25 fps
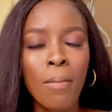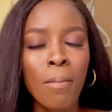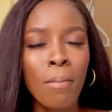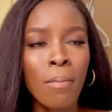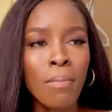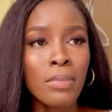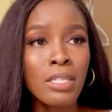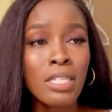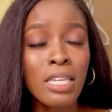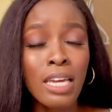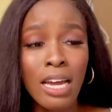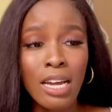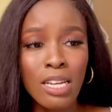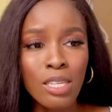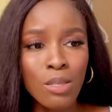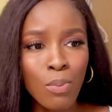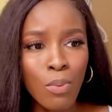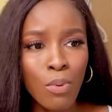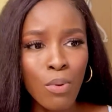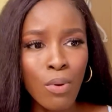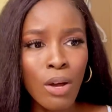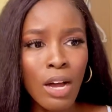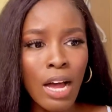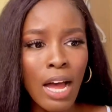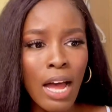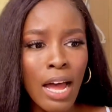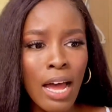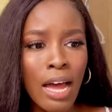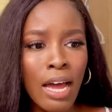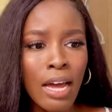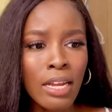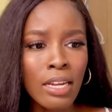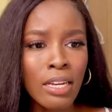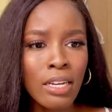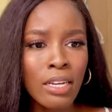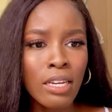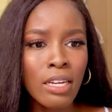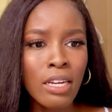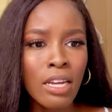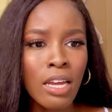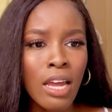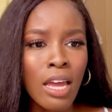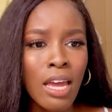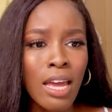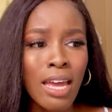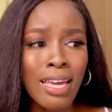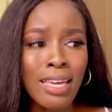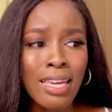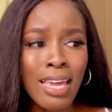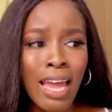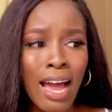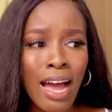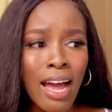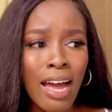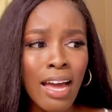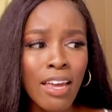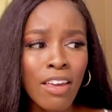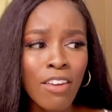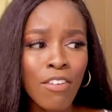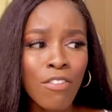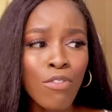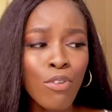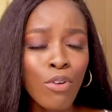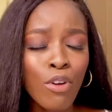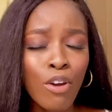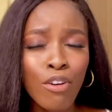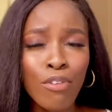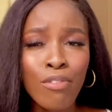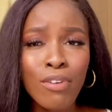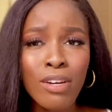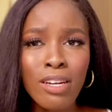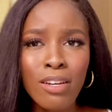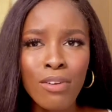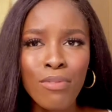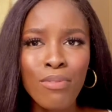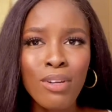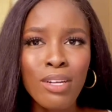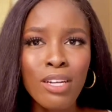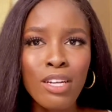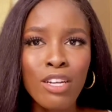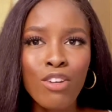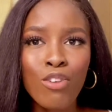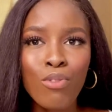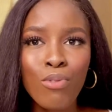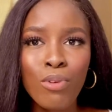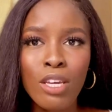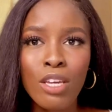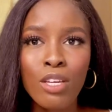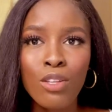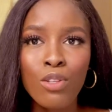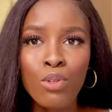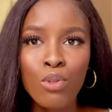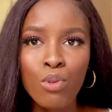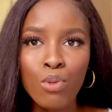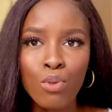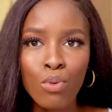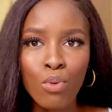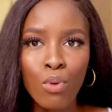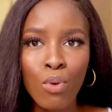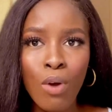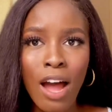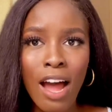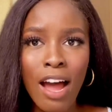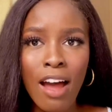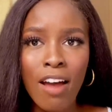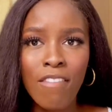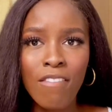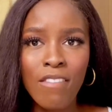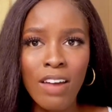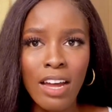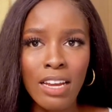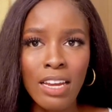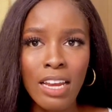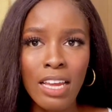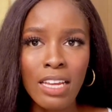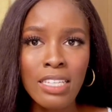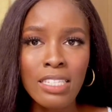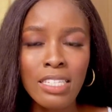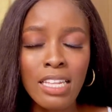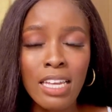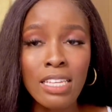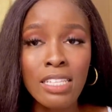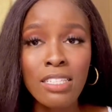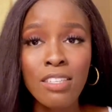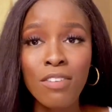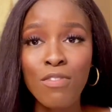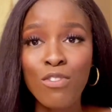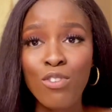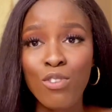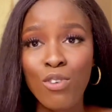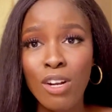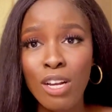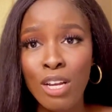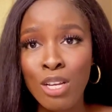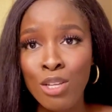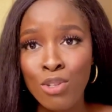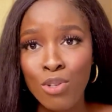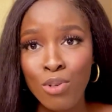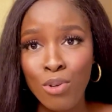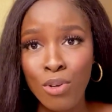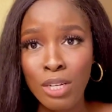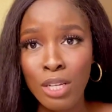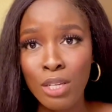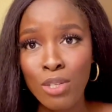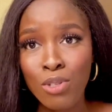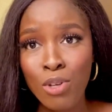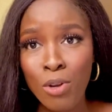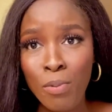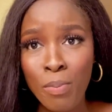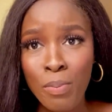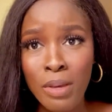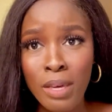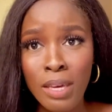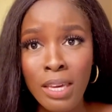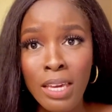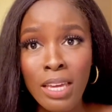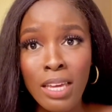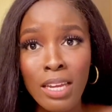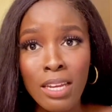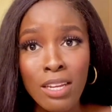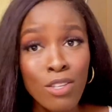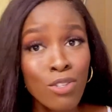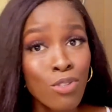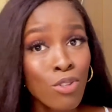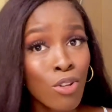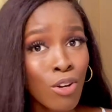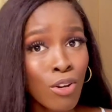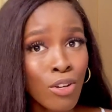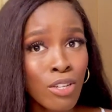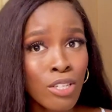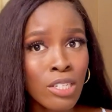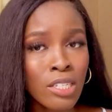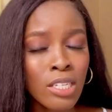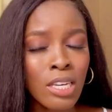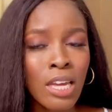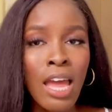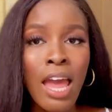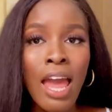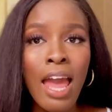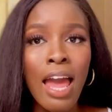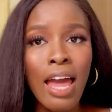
textbook. And yeah, if you're really, really looking to have an extensive knowledge on a topic in histology,